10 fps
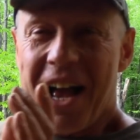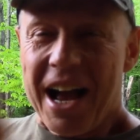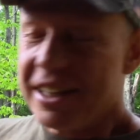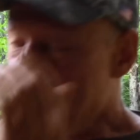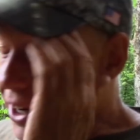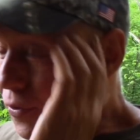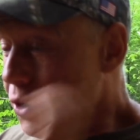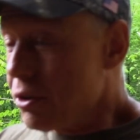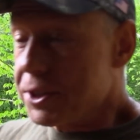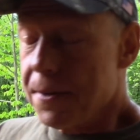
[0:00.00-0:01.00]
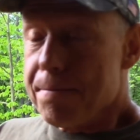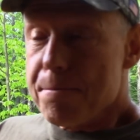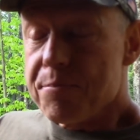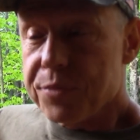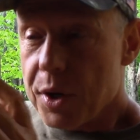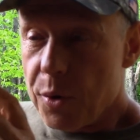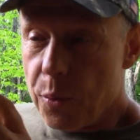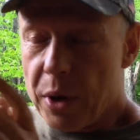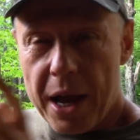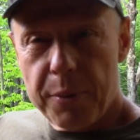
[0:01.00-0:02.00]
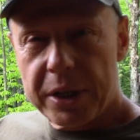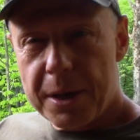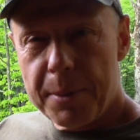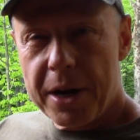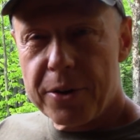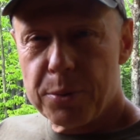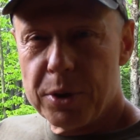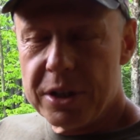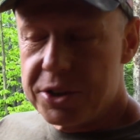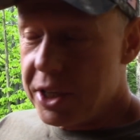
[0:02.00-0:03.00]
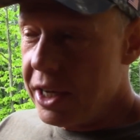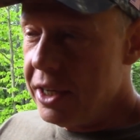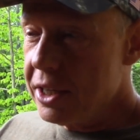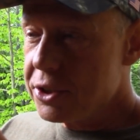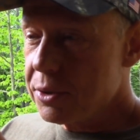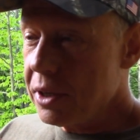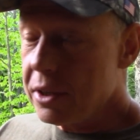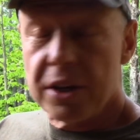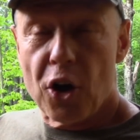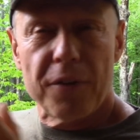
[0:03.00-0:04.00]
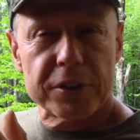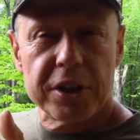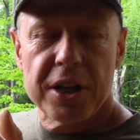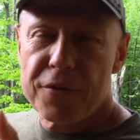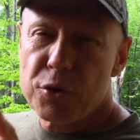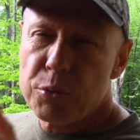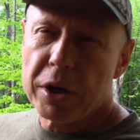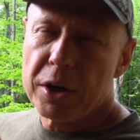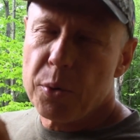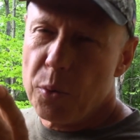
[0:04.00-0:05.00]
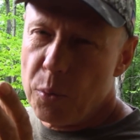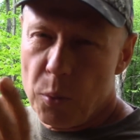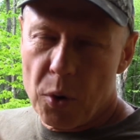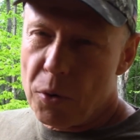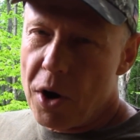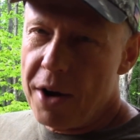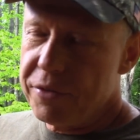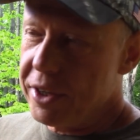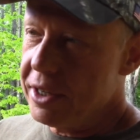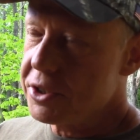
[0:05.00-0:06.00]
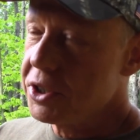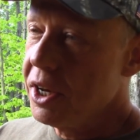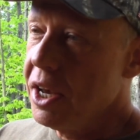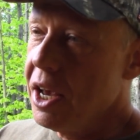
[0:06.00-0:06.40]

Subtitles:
I tell you folks, when I would come out of the woods, and the novelty never really wore off of this.